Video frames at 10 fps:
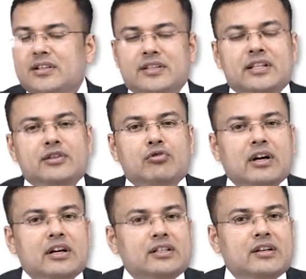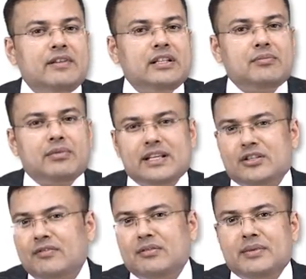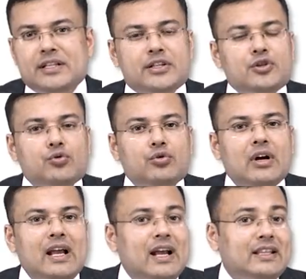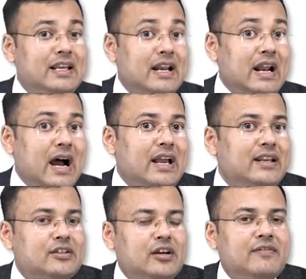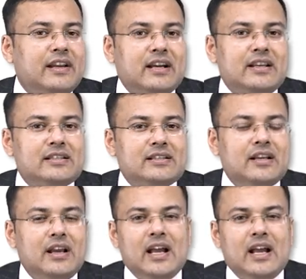since you are conserving the rest of the breast tissue, there are high risk of recurrence.